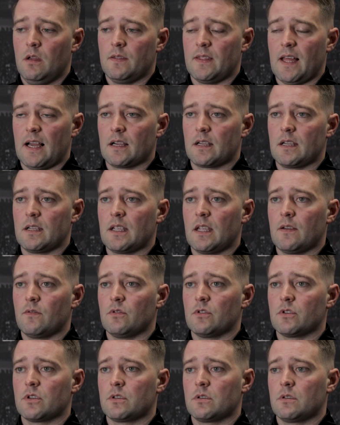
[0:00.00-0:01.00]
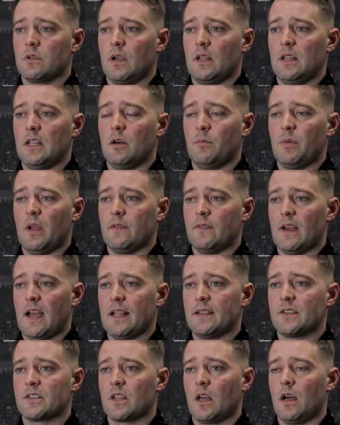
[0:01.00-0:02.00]
That can give us a little bit of a
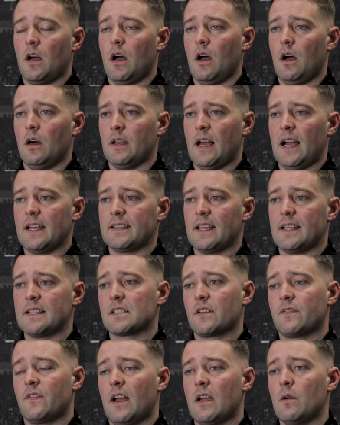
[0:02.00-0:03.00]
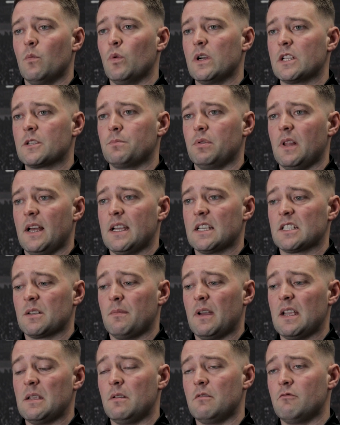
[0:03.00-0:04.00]
head start on identifying which players are
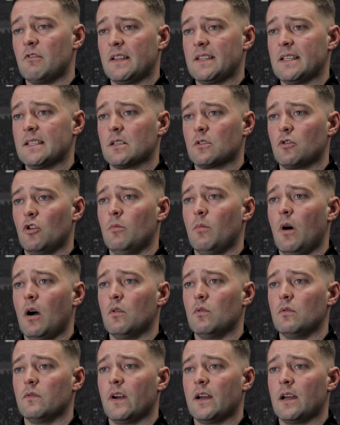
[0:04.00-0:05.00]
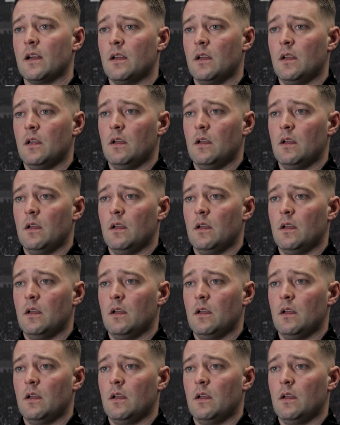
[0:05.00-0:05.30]
maybe ready to come over